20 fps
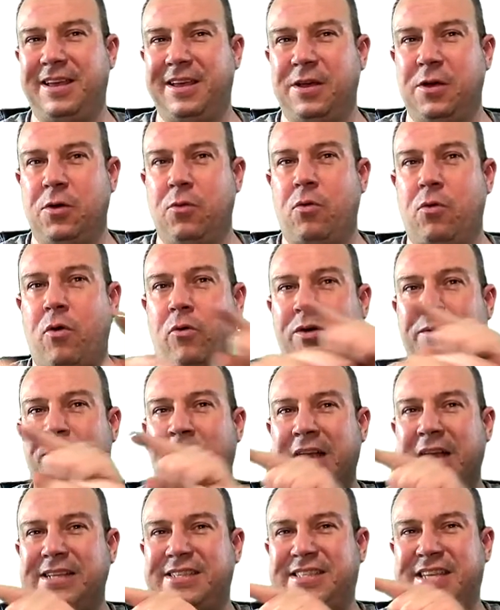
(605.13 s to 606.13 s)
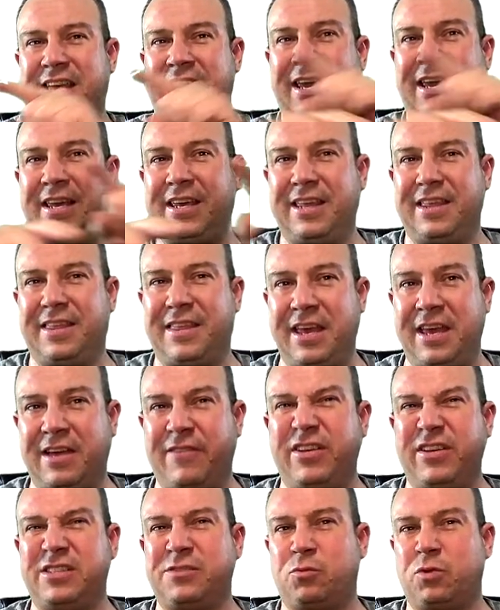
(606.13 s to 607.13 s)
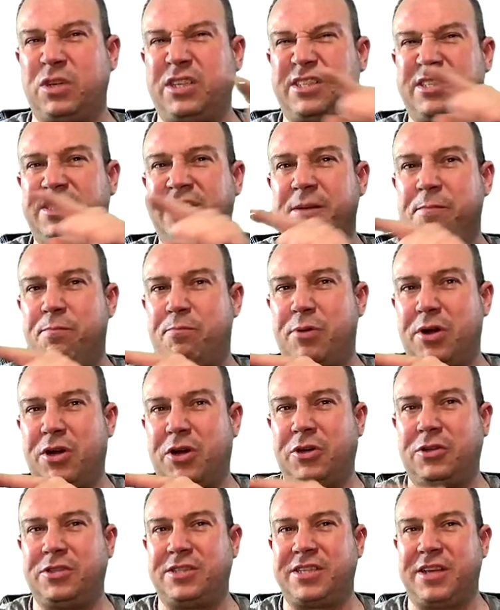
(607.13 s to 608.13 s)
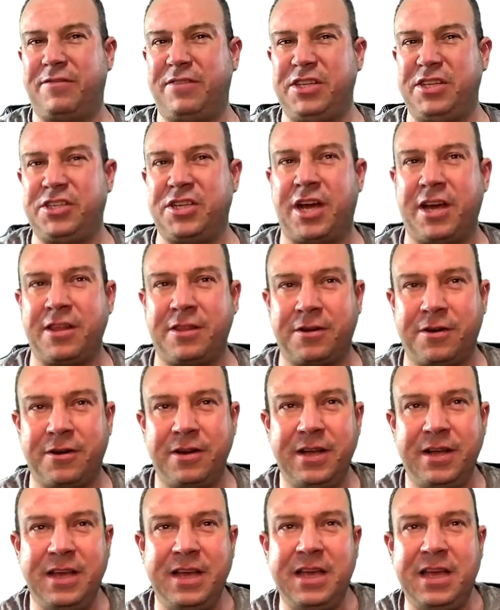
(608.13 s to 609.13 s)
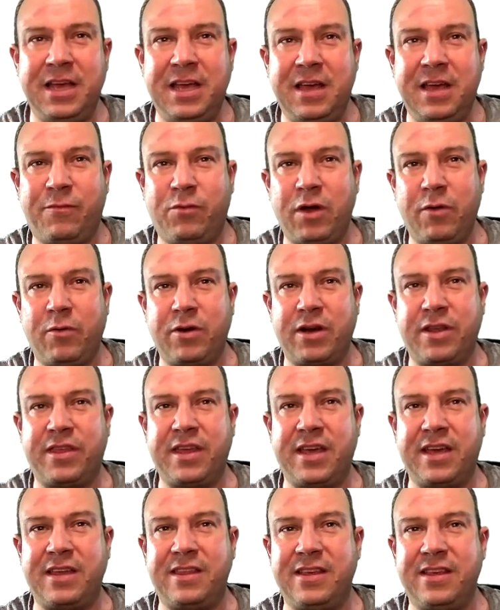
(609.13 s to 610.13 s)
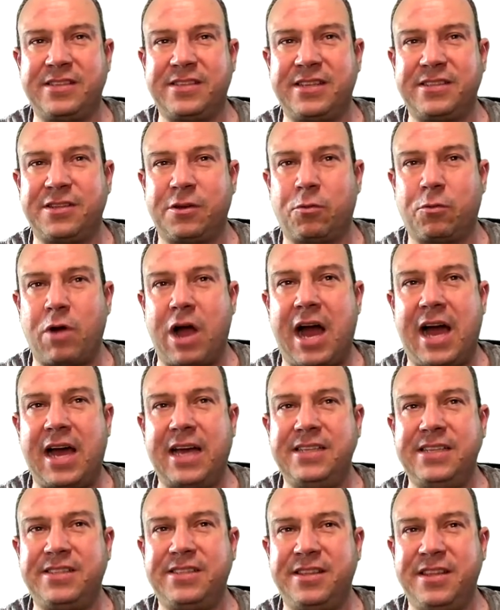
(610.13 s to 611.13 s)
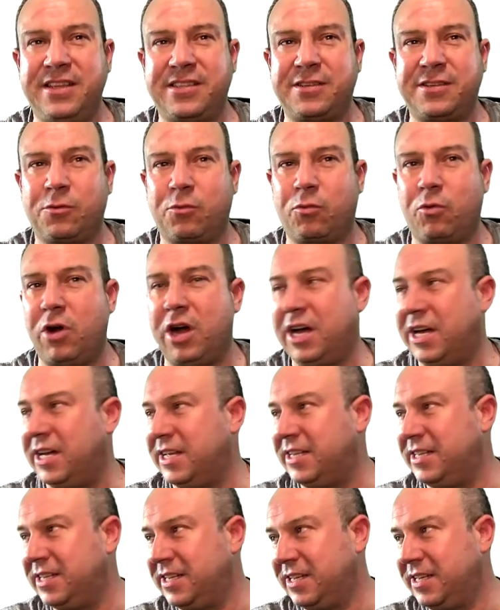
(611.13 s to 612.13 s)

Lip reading: what we might think of as reciprocals of each other. If we were to think of this as a rise and this a run,